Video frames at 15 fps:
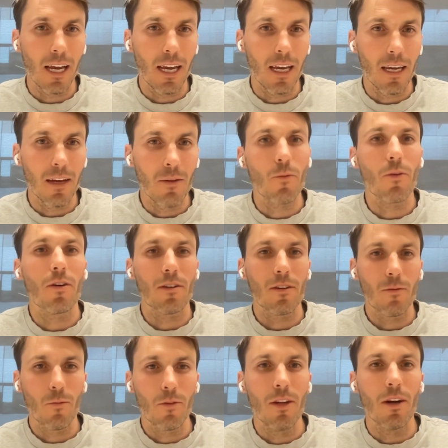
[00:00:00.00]
day and we're
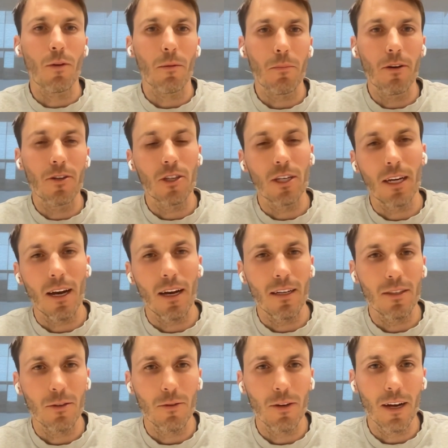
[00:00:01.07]
you know we're pushing
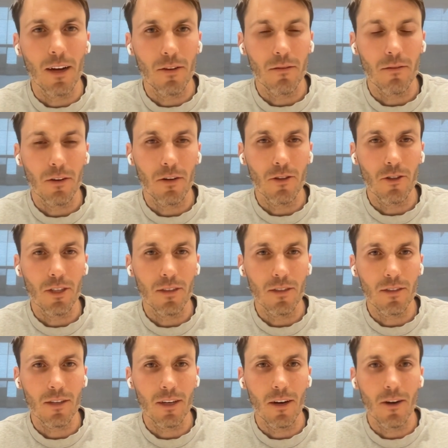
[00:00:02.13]
on to another version
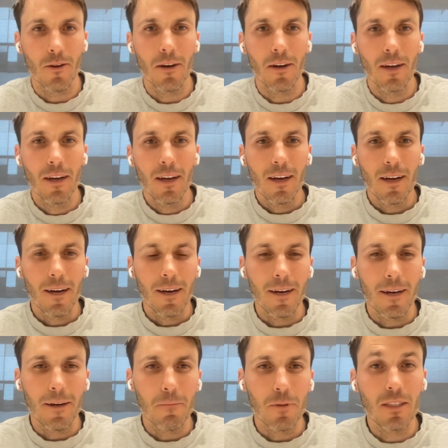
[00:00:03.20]
so
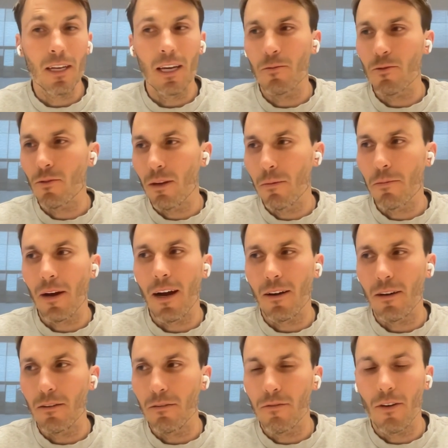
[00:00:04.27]
uh, the team's really
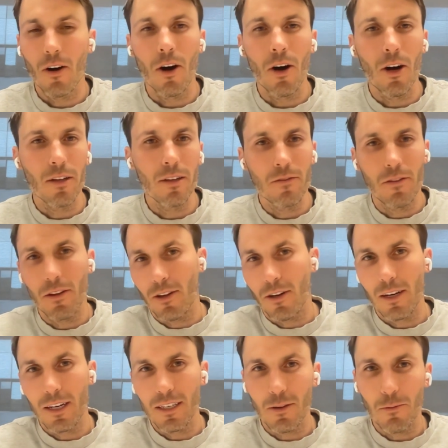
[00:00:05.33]
proud of all of the
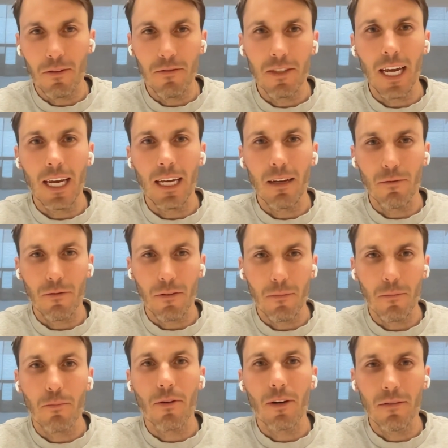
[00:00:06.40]
learnings that we've taken
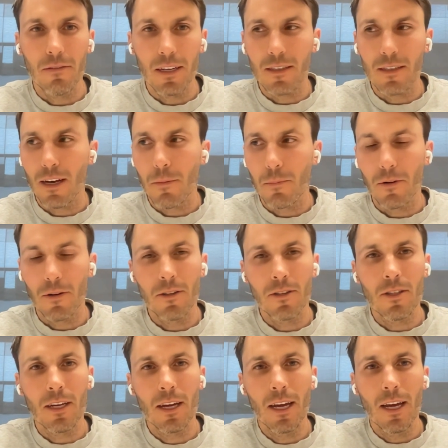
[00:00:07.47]
from previous
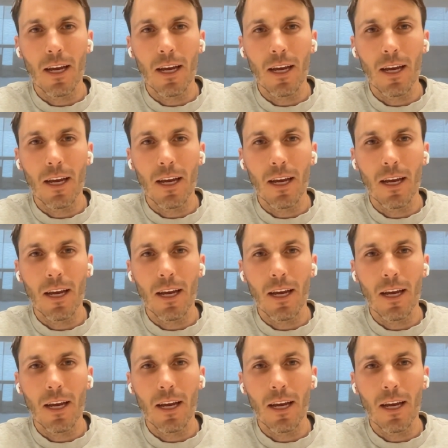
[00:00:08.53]
uppers